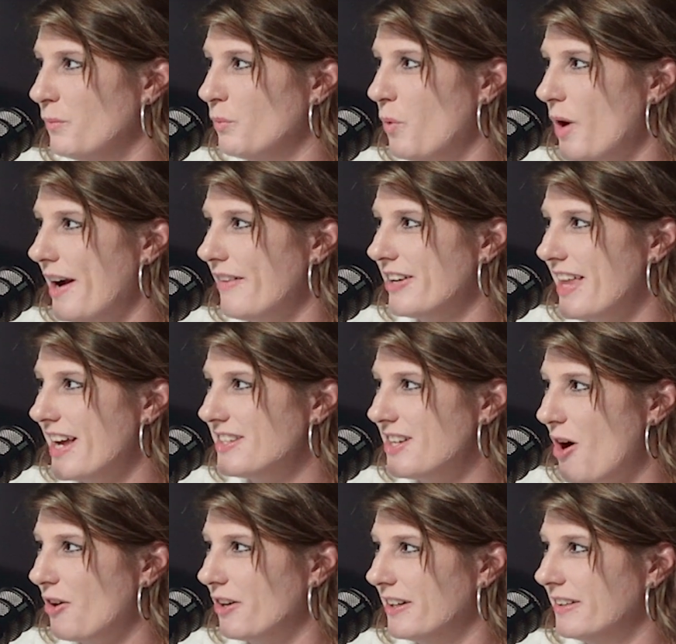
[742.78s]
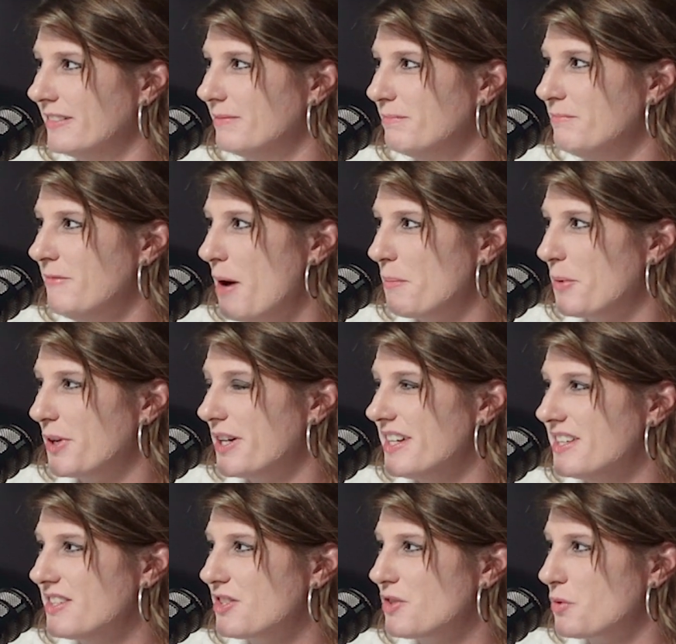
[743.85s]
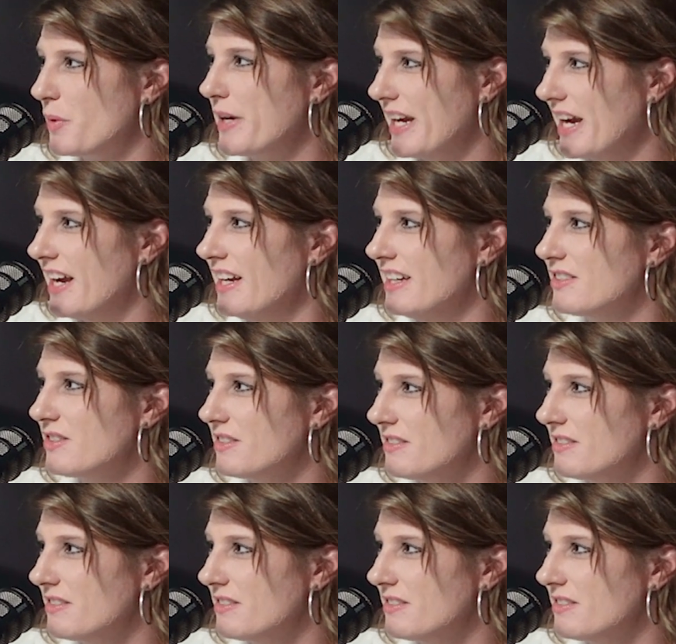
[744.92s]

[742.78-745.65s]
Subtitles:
whatever that dollar number is, 28,